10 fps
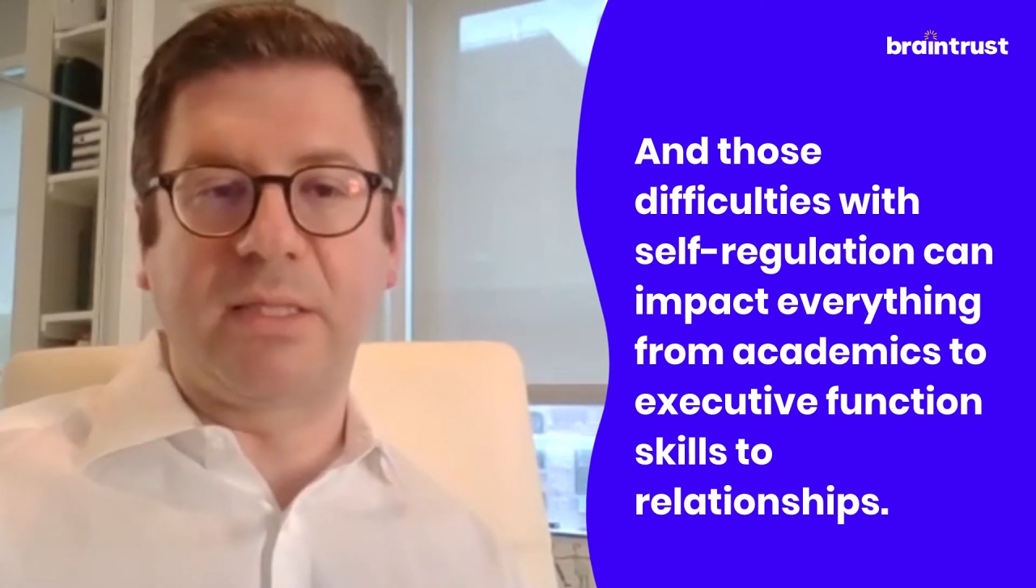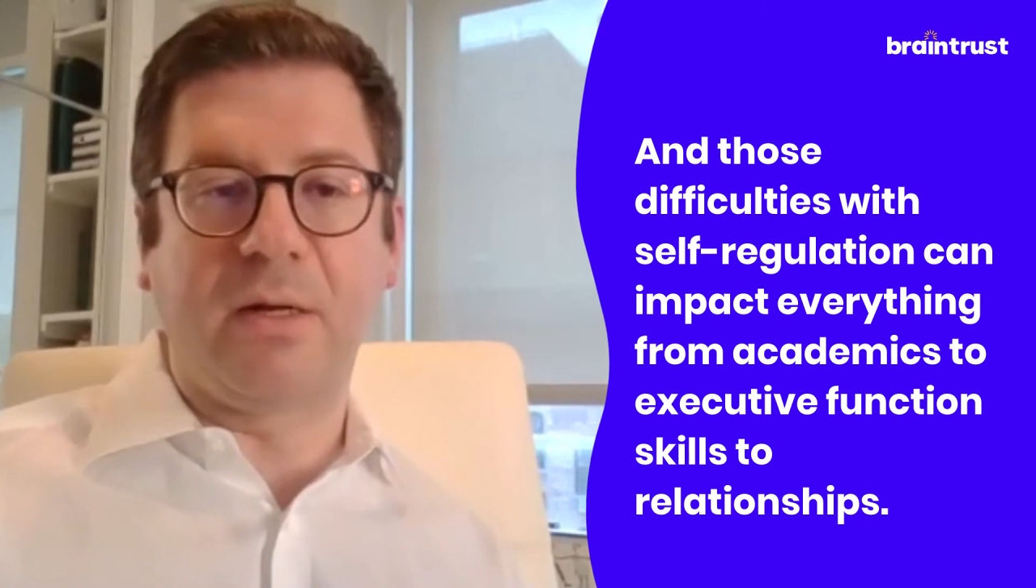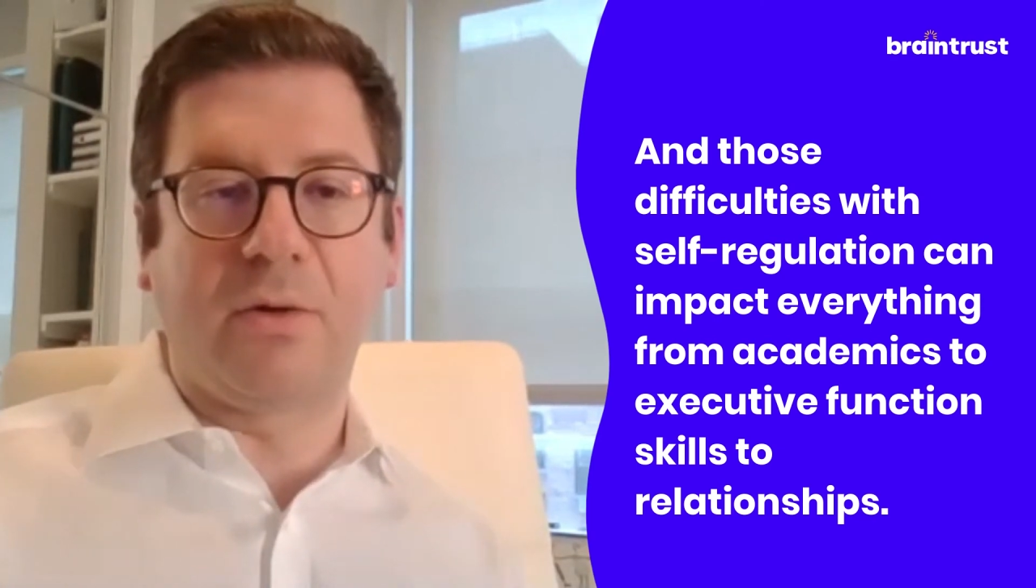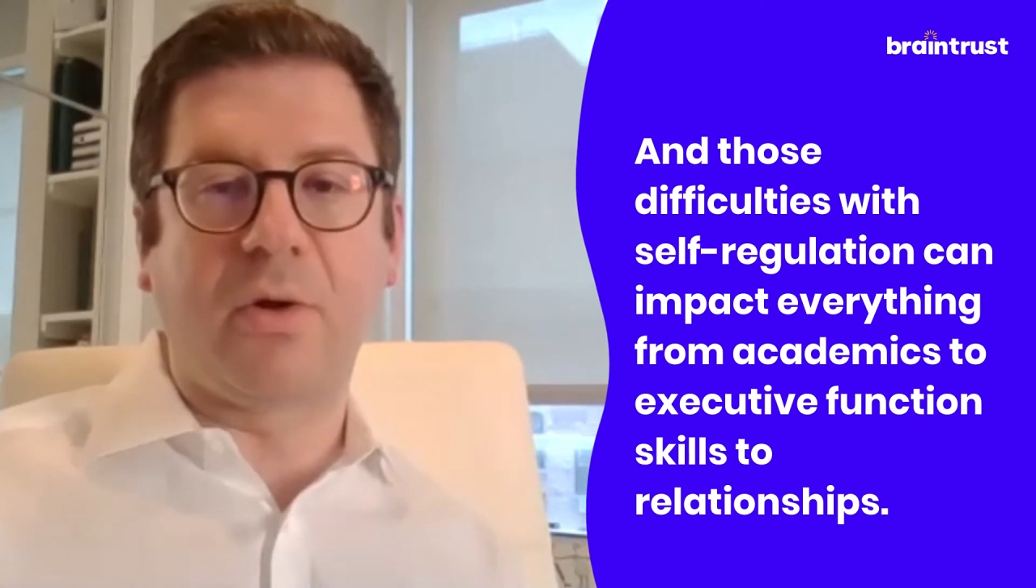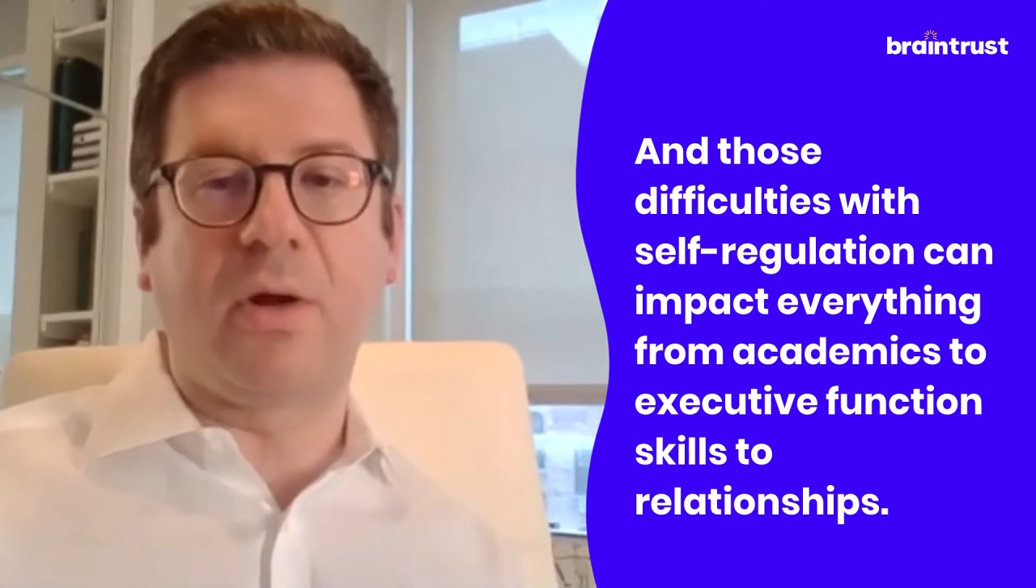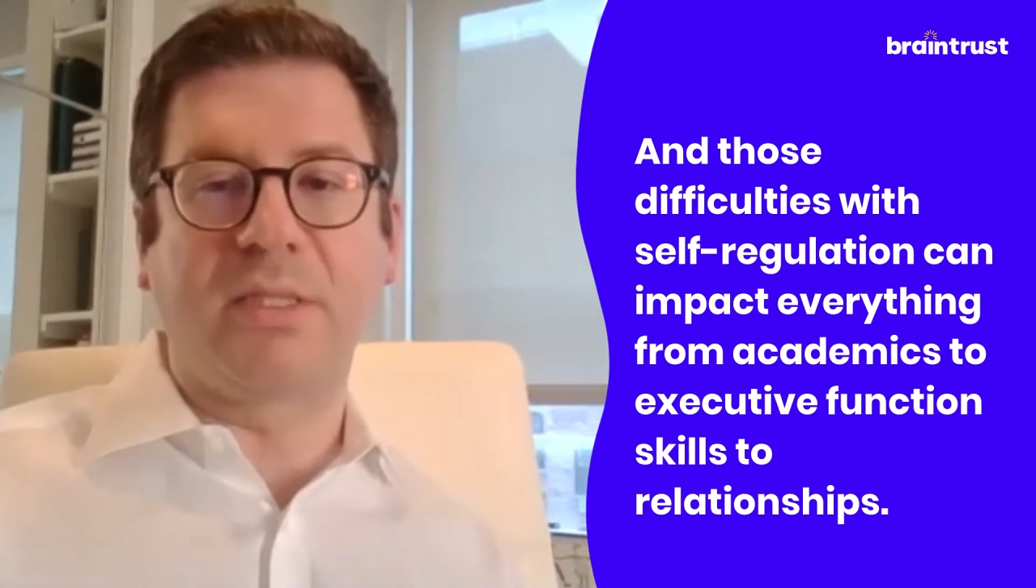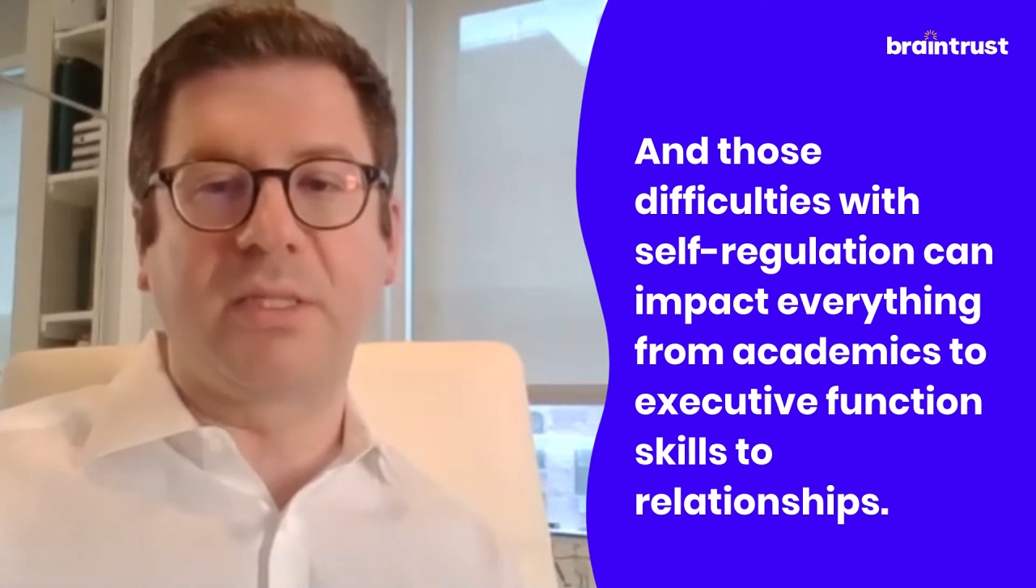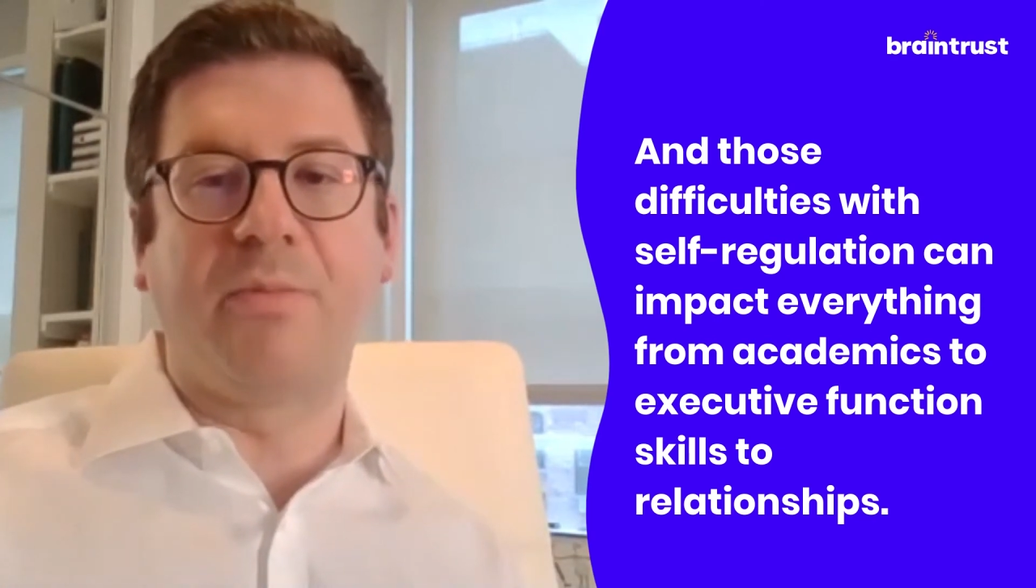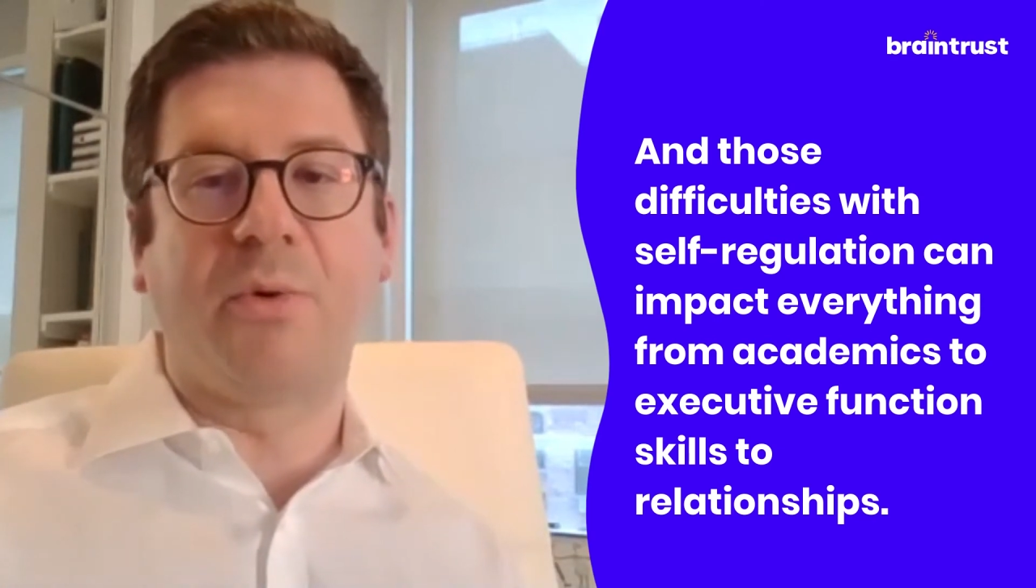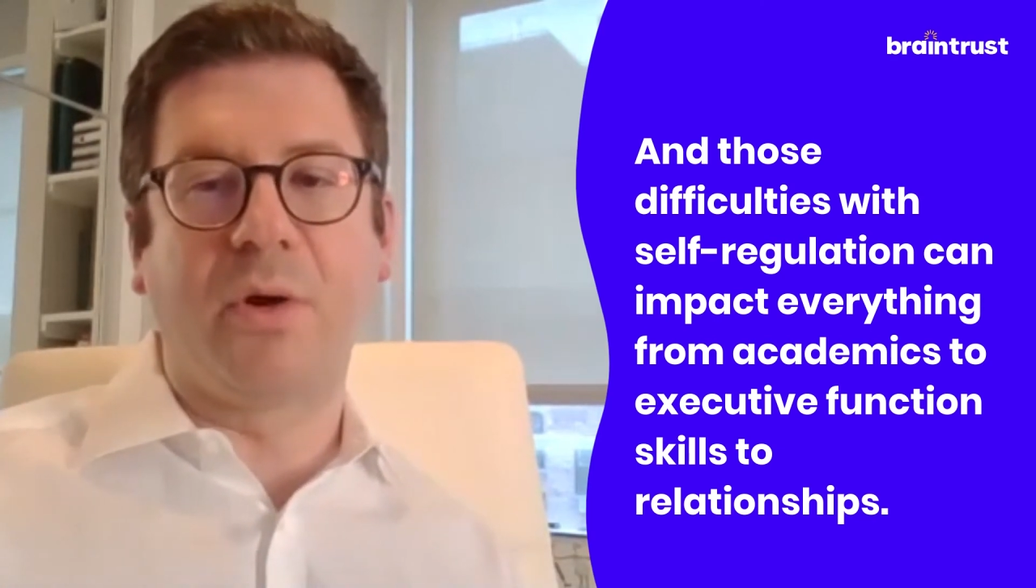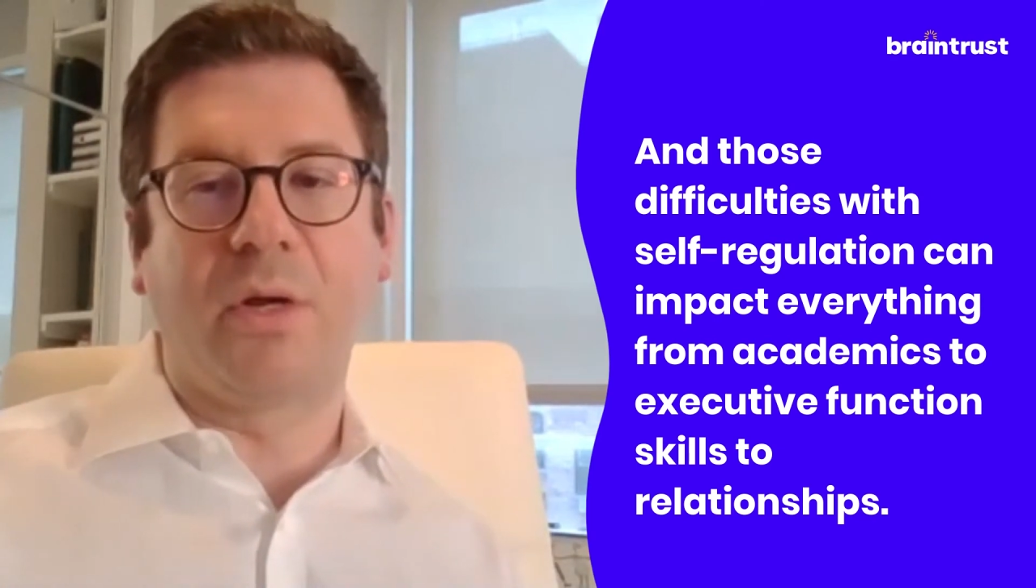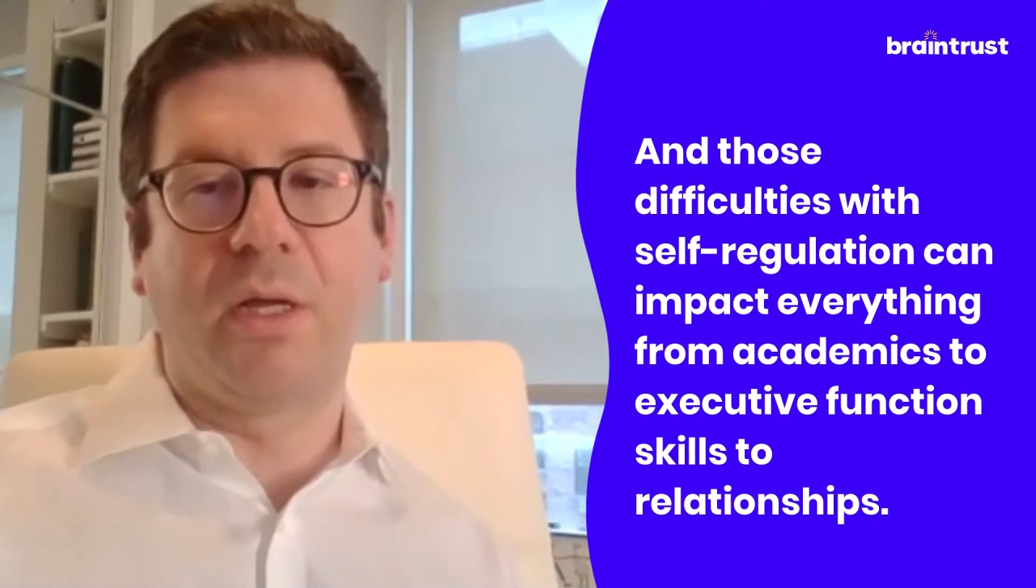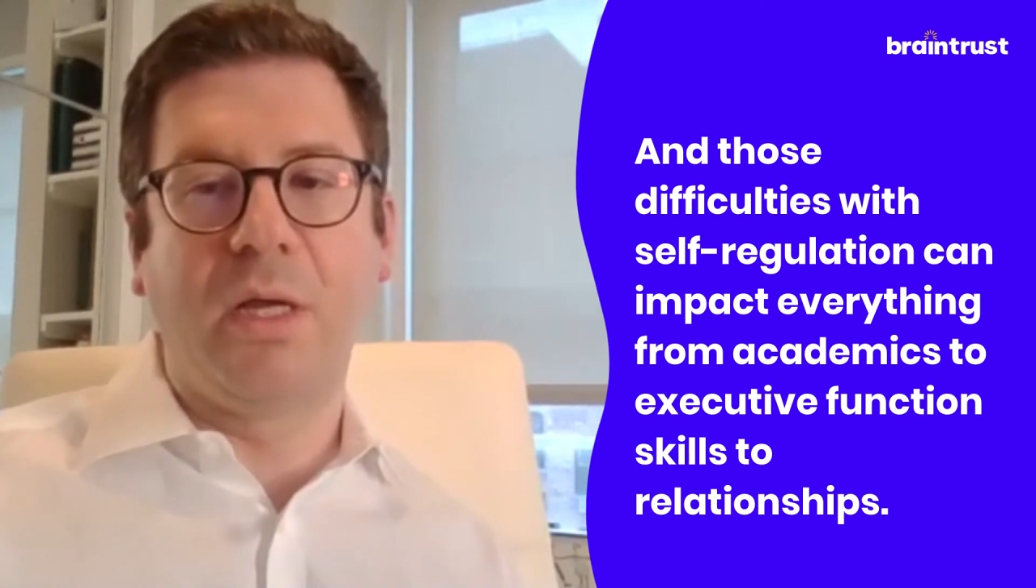across the board.